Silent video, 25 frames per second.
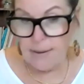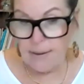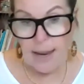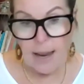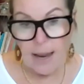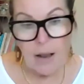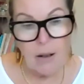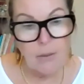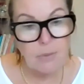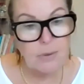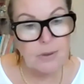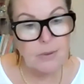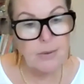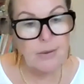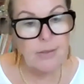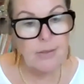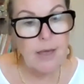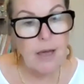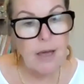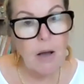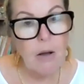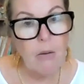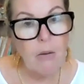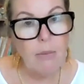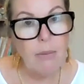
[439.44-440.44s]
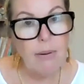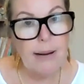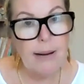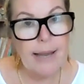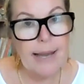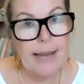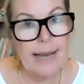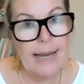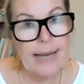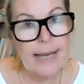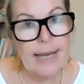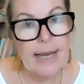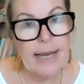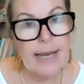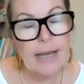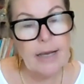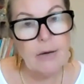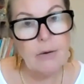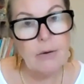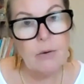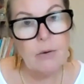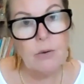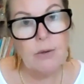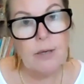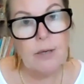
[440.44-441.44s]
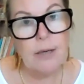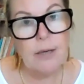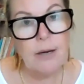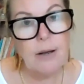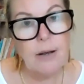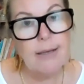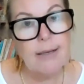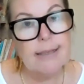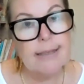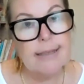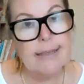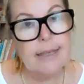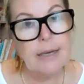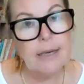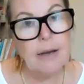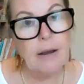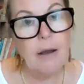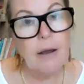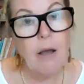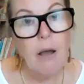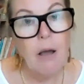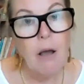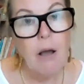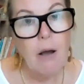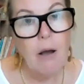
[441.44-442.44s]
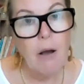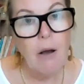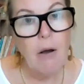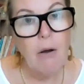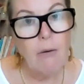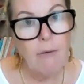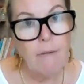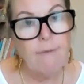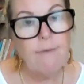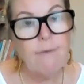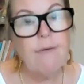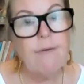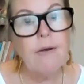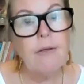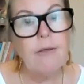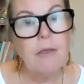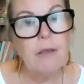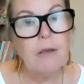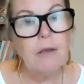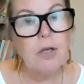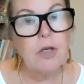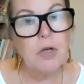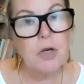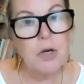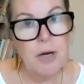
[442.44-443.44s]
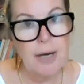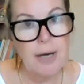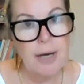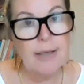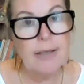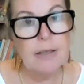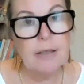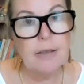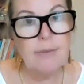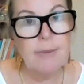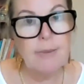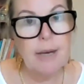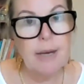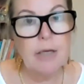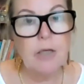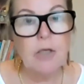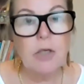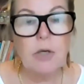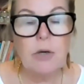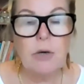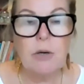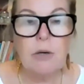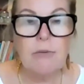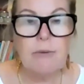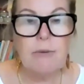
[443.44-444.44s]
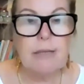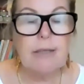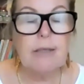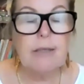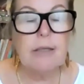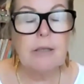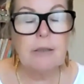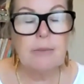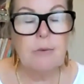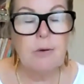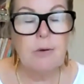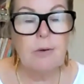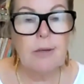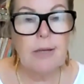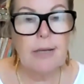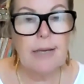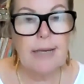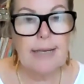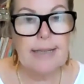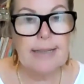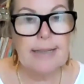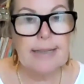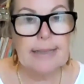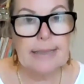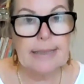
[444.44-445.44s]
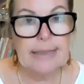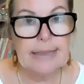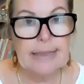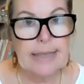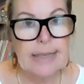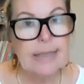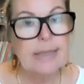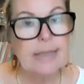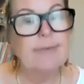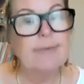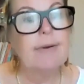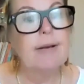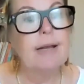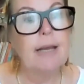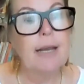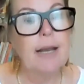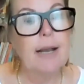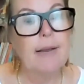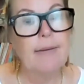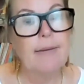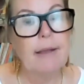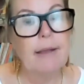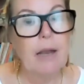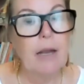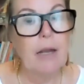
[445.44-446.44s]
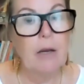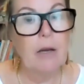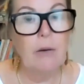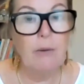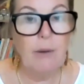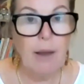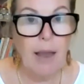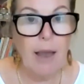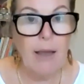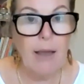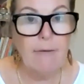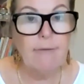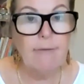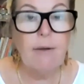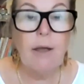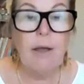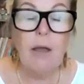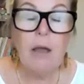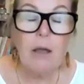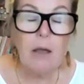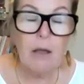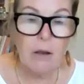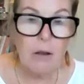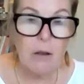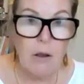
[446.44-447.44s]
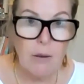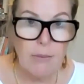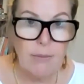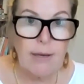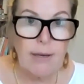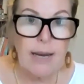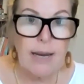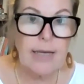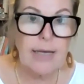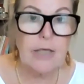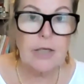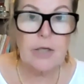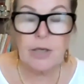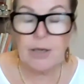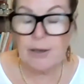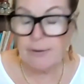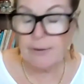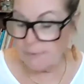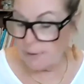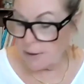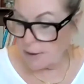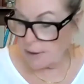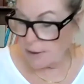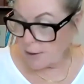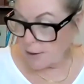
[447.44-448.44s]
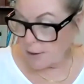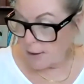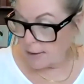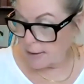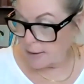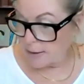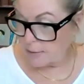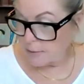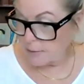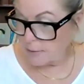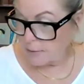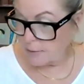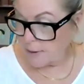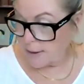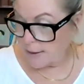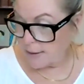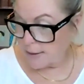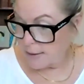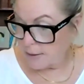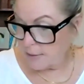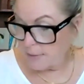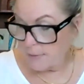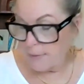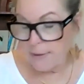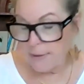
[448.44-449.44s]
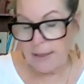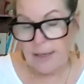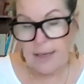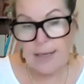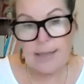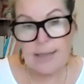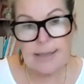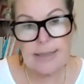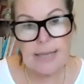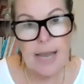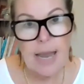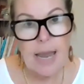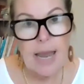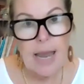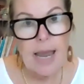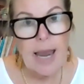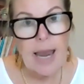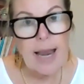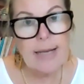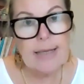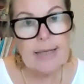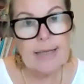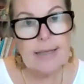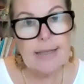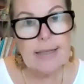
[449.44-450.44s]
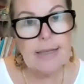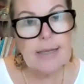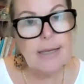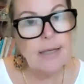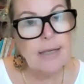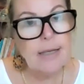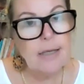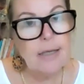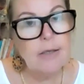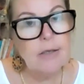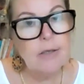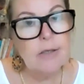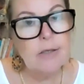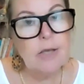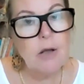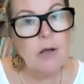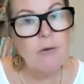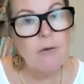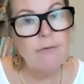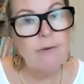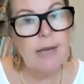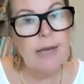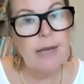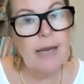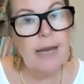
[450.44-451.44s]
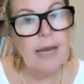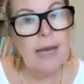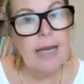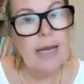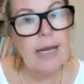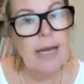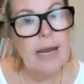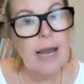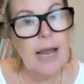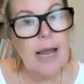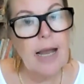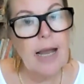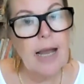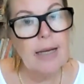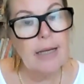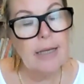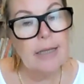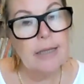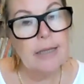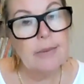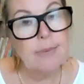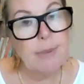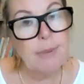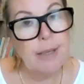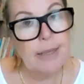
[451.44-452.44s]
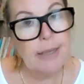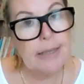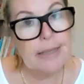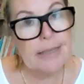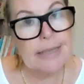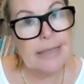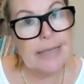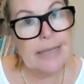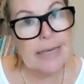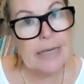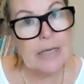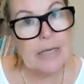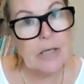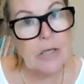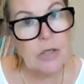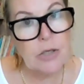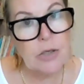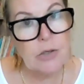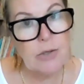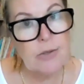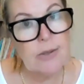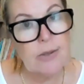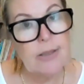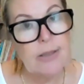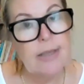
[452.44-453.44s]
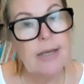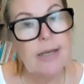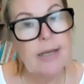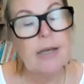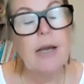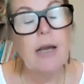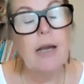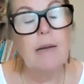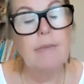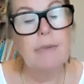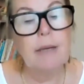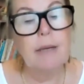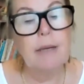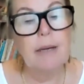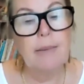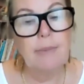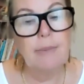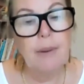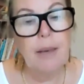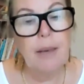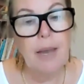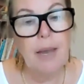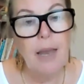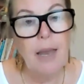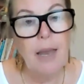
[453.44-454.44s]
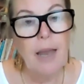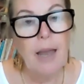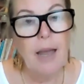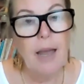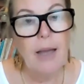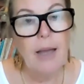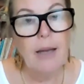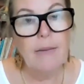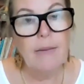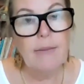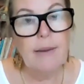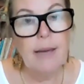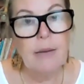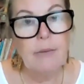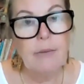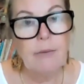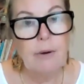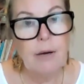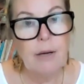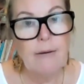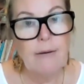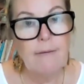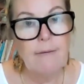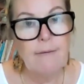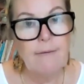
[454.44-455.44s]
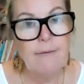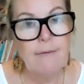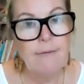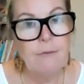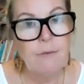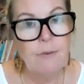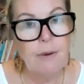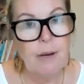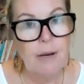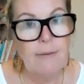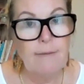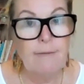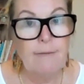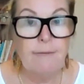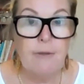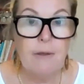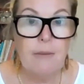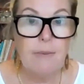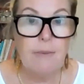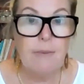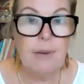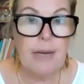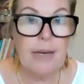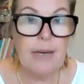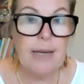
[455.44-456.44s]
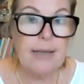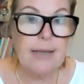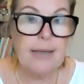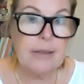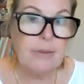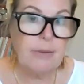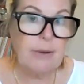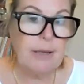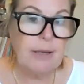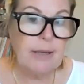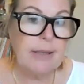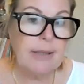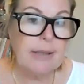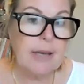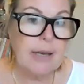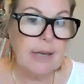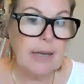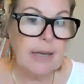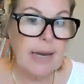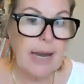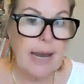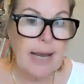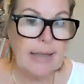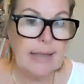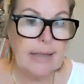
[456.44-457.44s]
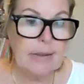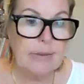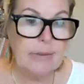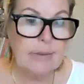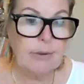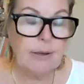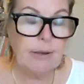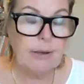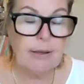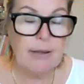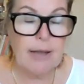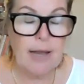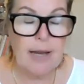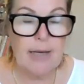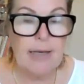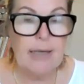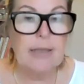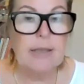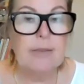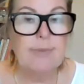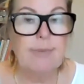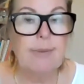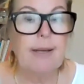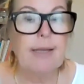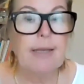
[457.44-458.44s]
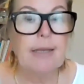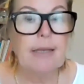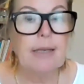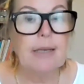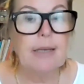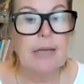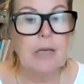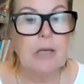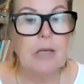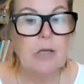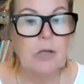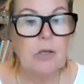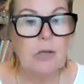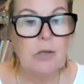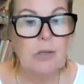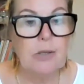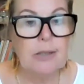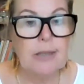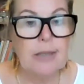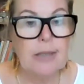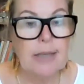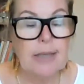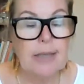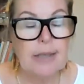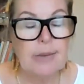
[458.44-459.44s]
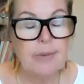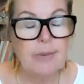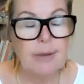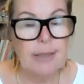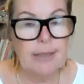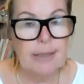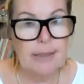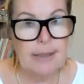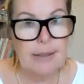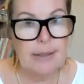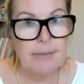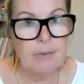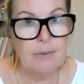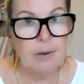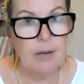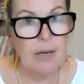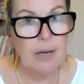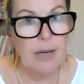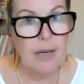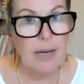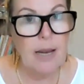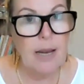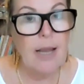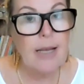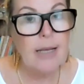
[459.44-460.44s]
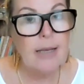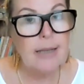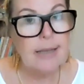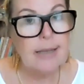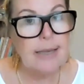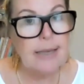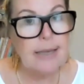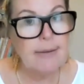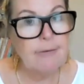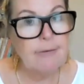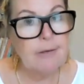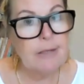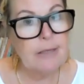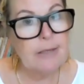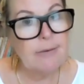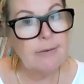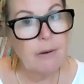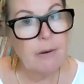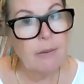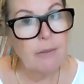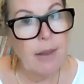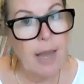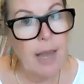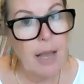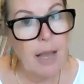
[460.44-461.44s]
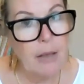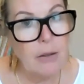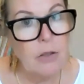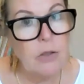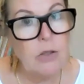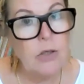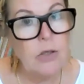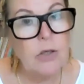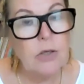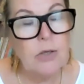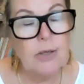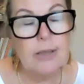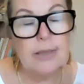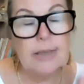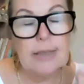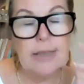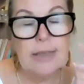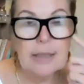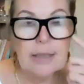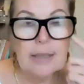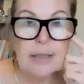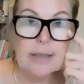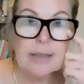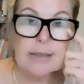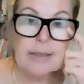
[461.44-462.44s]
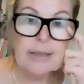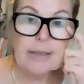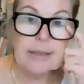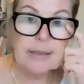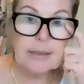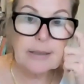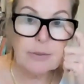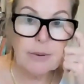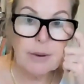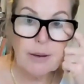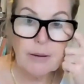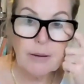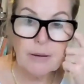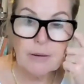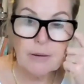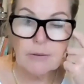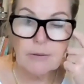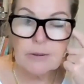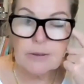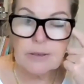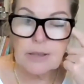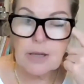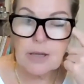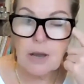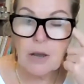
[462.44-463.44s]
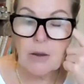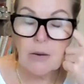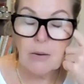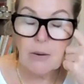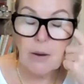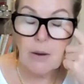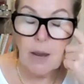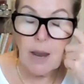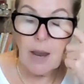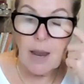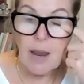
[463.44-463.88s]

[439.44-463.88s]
Helps with the whole planning and organizing of the trek to make sure it runs smoothly and successfully, and that you have accommodation every night and all those sort of things. And then solving any unexpected issues that come up. And one of the biggest ones, I guess, with unexpected issues is when somebody suffers from altitude sickness as well. So